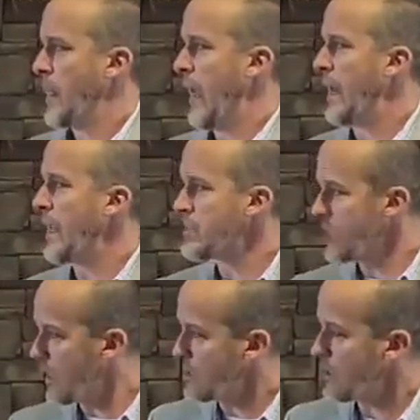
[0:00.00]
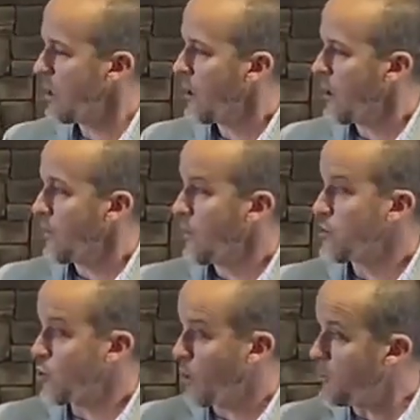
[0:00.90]
And isn't the
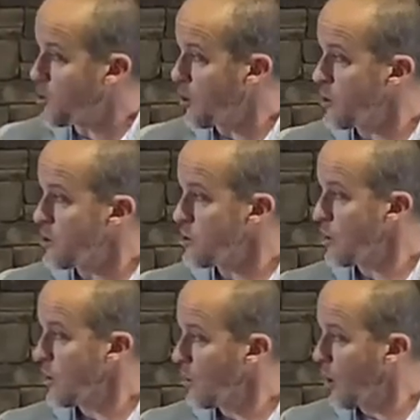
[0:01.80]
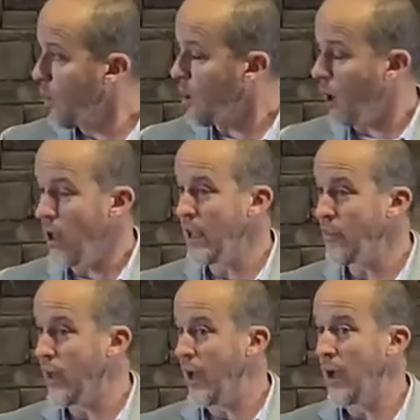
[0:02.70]
scriptures, don't we call
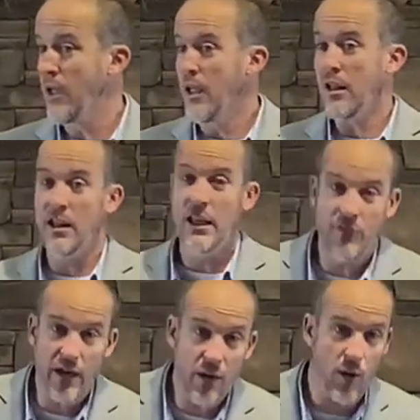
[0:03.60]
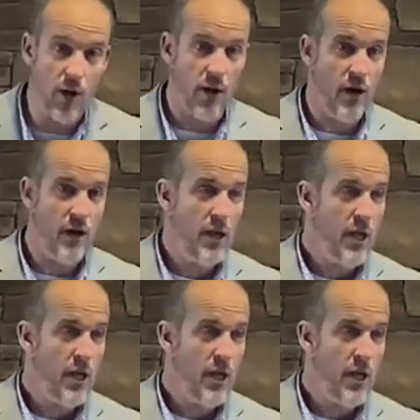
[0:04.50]
it the living word?